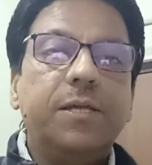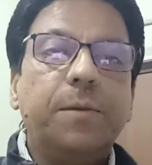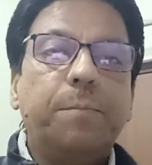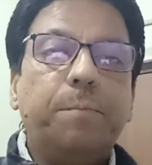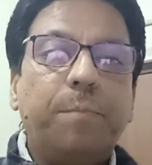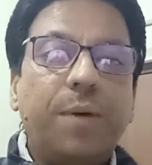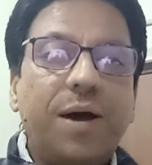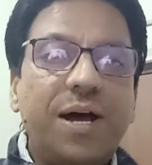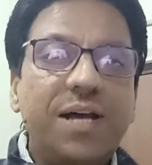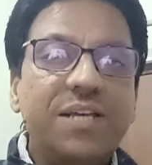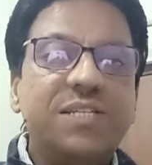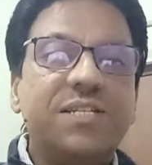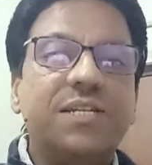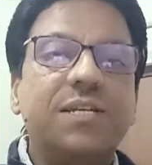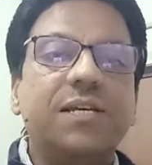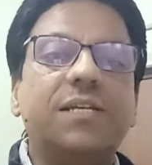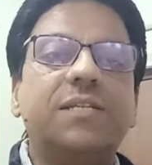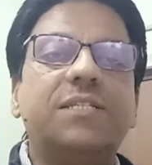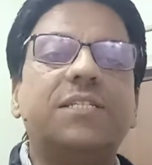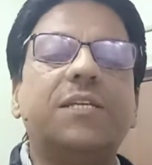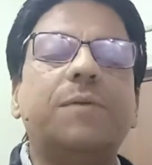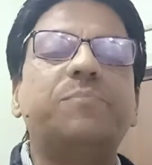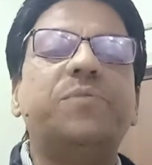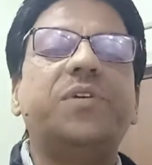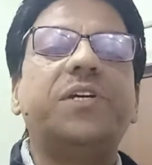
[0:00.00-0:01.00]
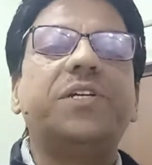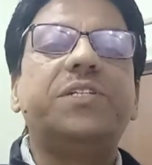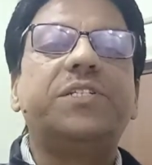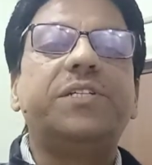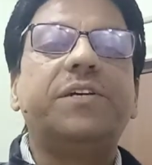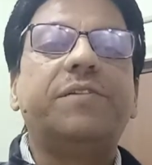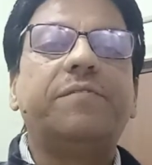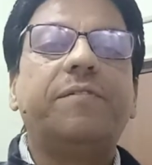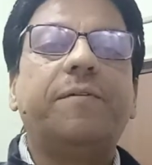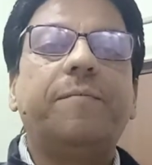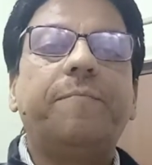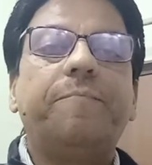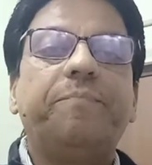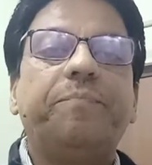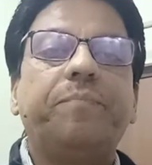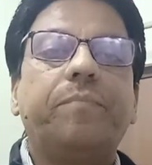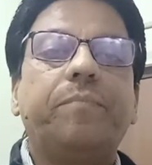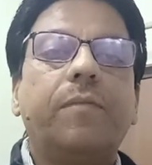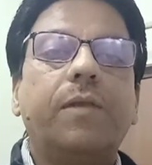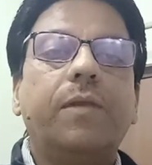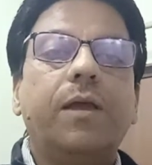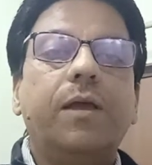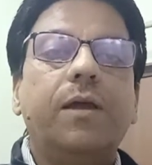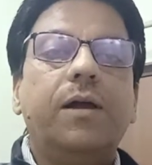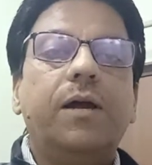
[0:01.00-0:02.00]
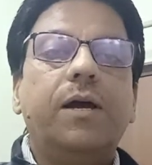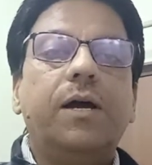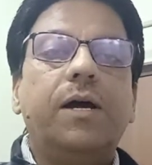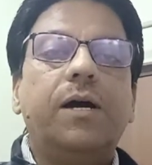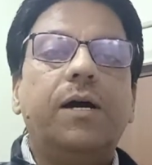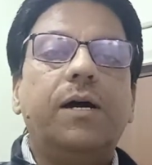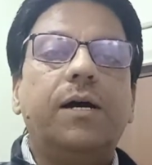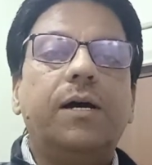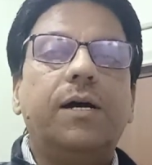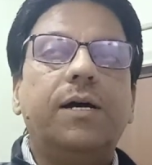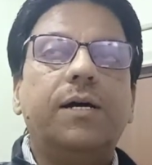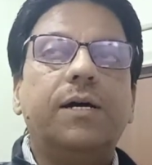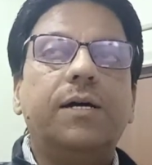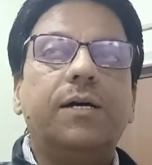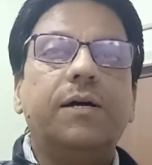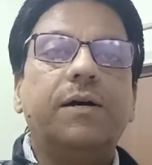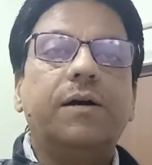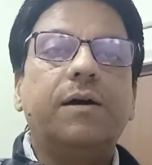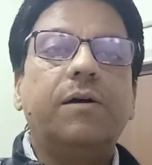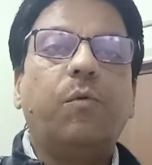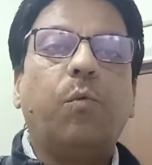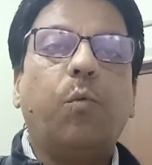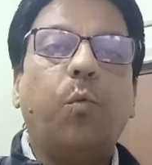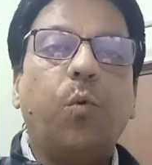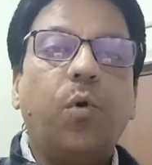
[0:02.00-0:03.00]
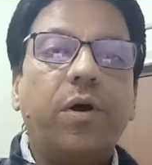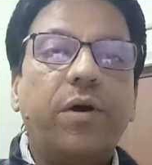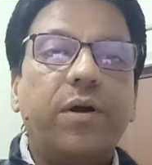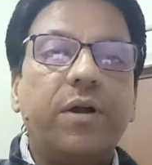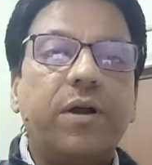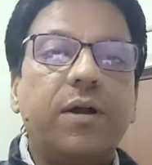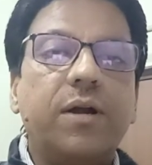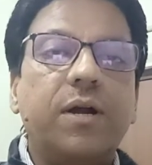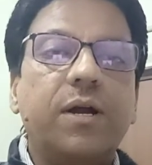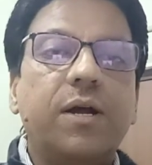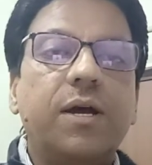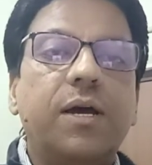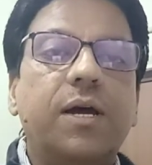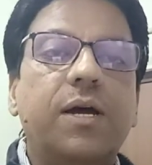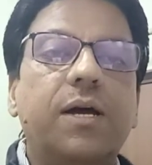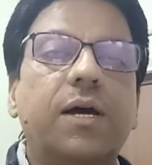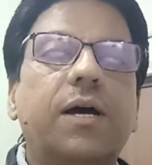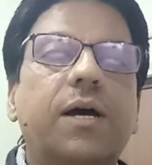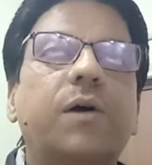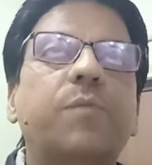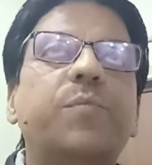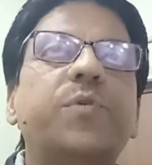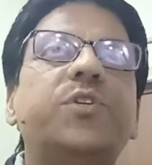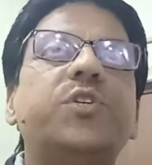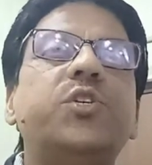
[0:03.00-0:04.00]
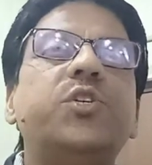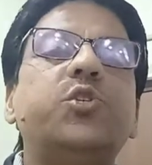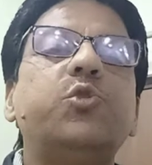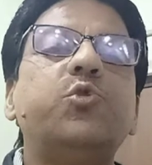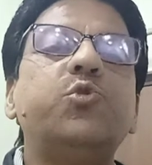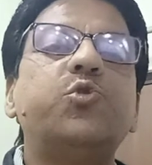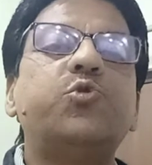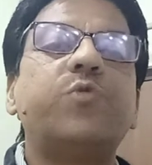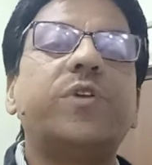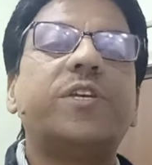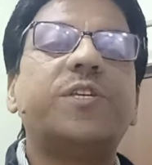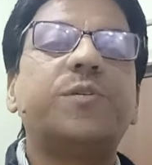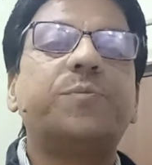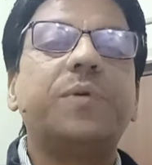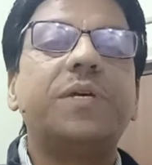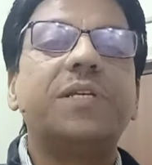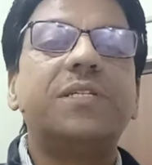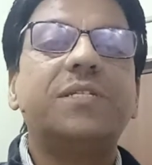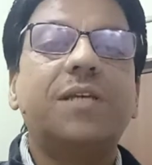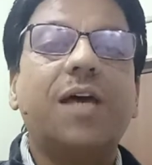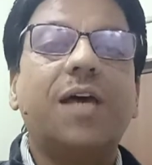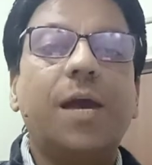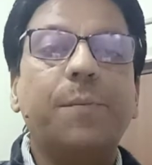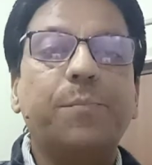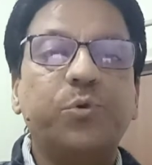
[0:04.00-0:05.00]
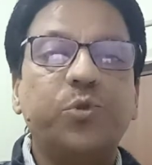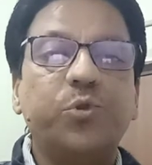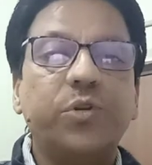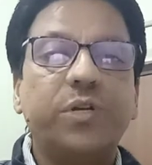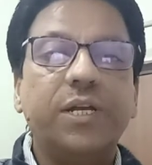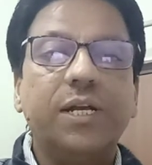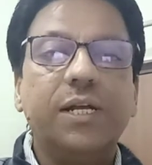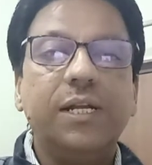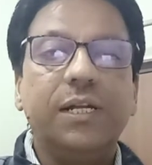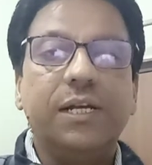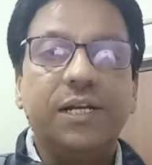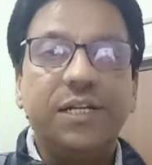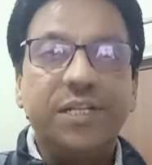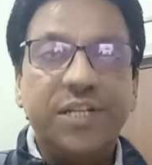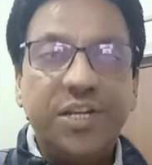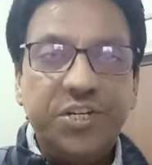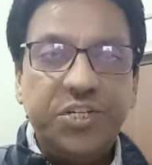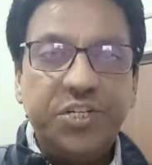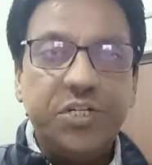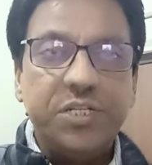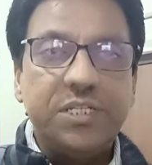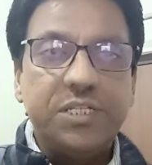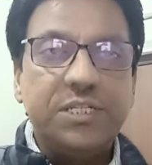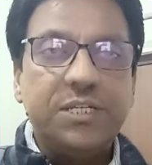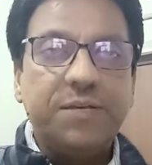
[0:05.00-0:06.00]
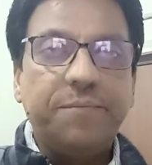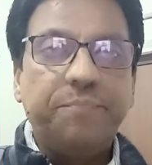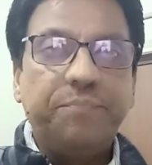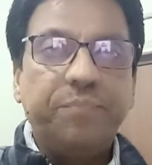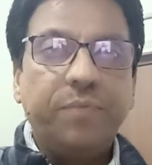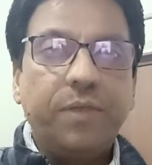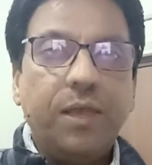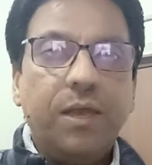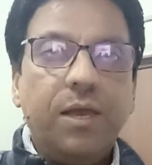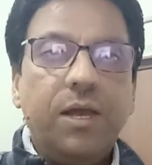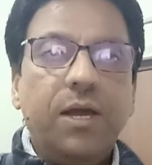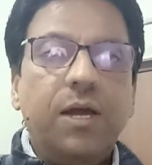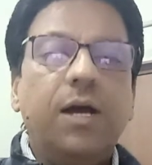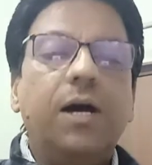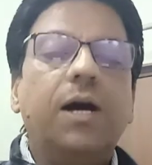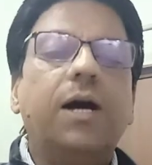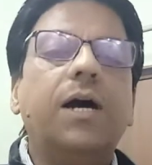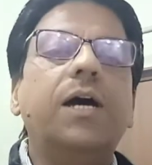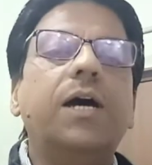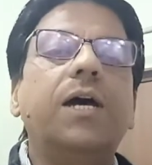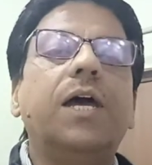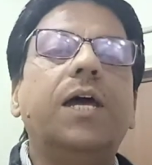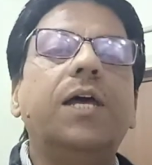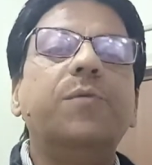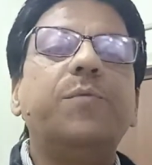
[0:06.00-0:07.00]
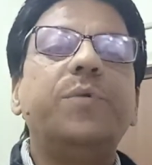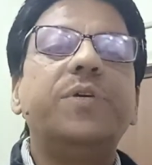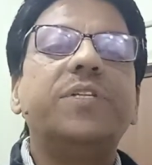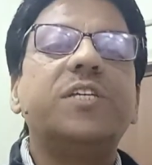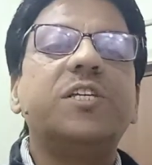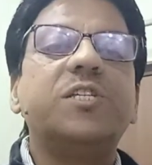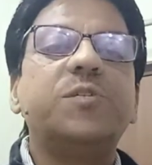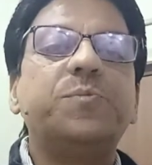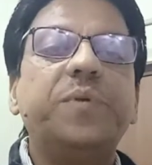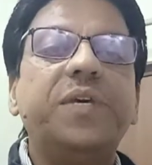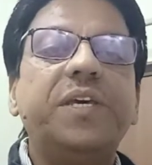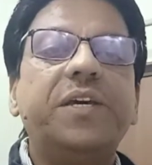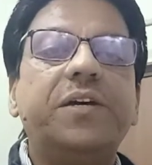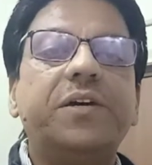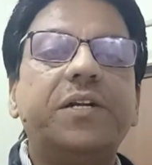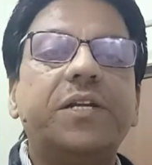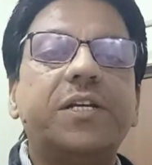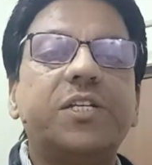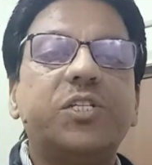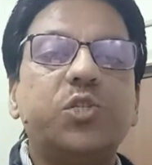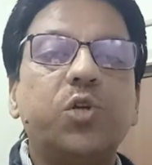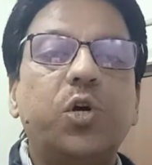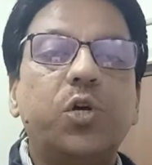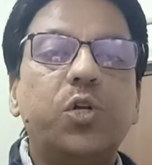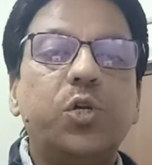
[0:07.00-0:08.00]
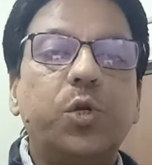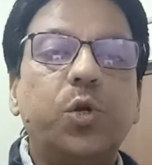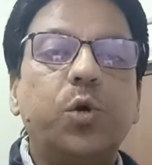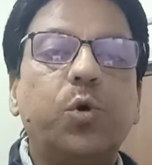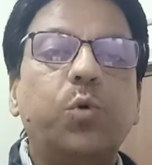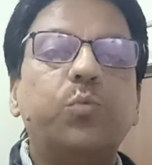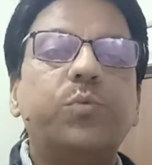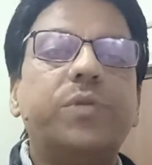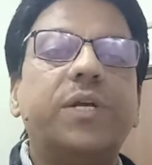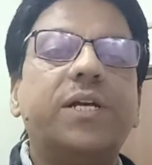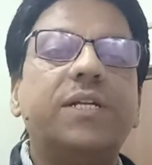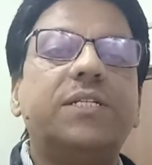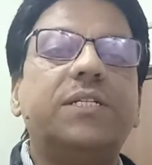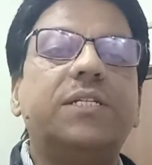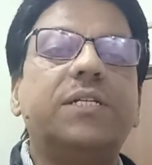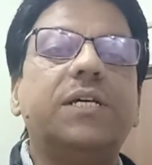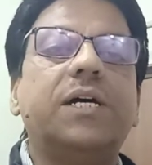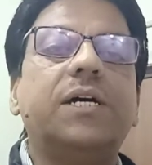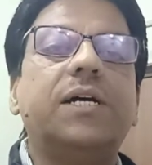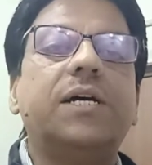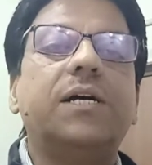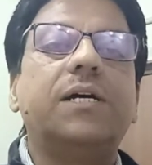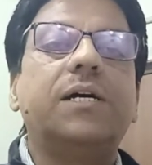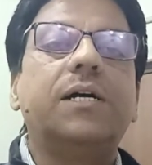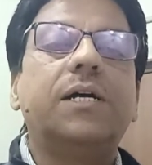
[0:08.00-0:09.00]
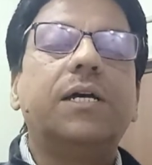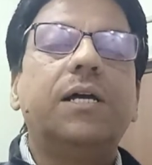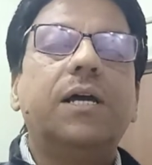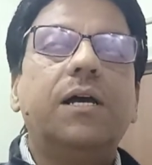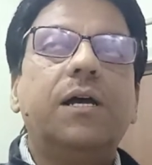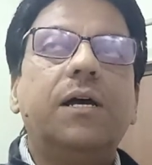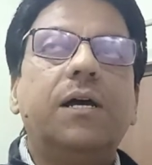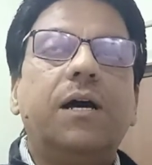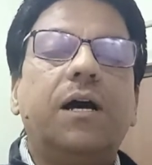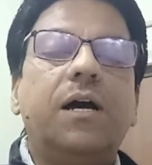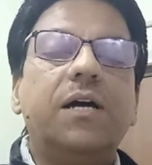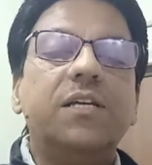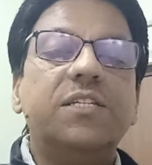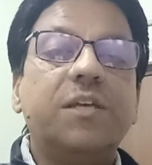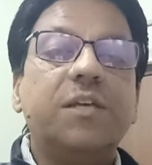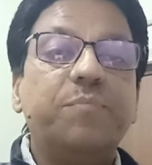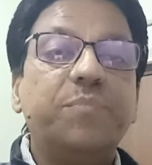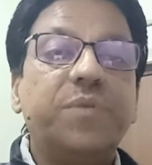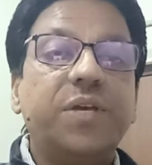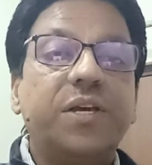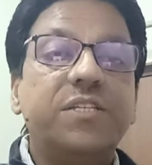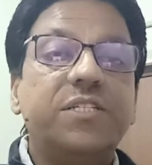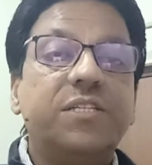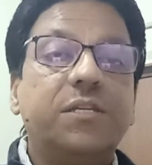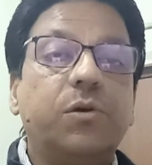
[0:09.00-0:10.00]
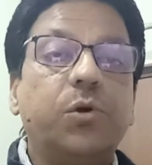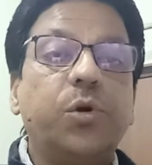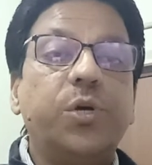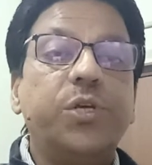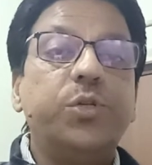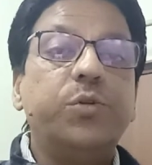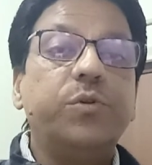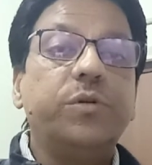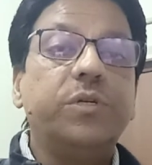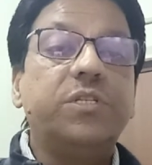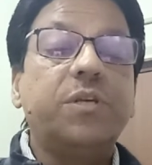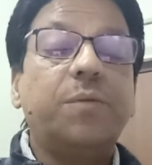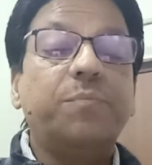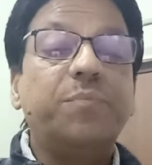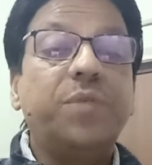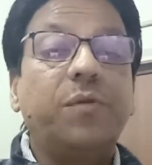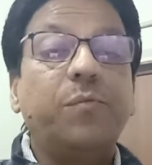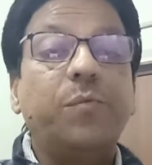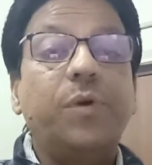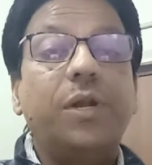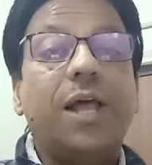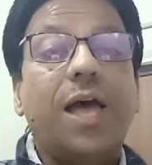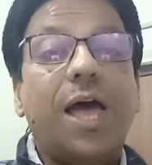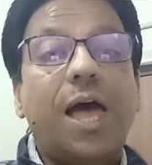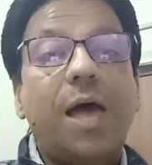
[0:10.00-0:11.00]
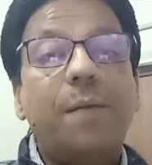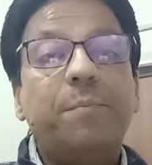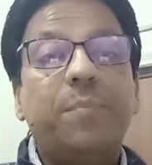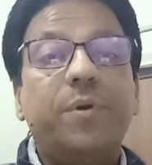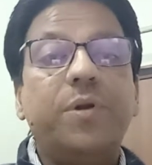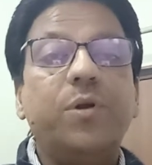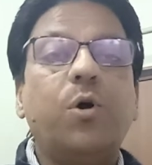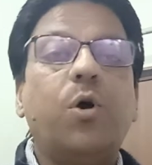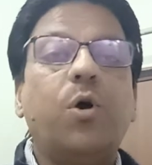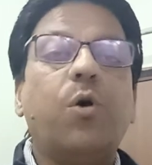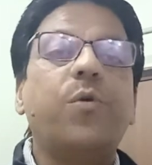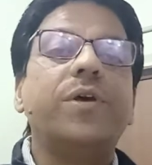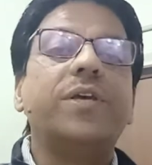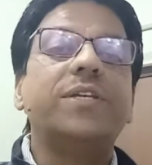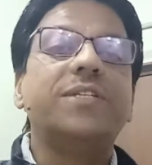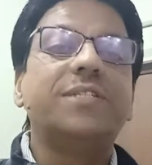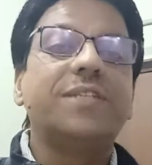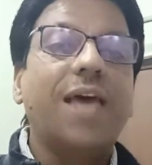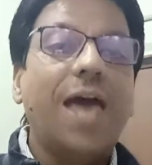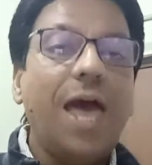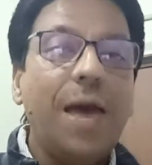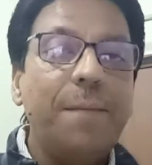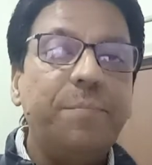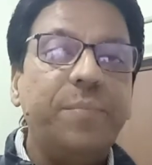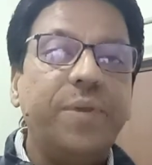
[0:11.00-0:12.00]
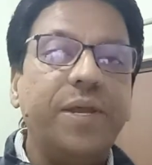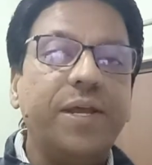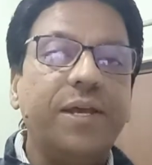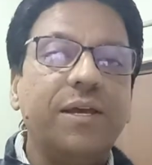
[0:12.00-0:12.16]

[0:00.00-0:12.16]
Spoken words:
past subjunctive, were, which is used to express hypothetical conditions, and which the speaker does not know that something will happen or is happening.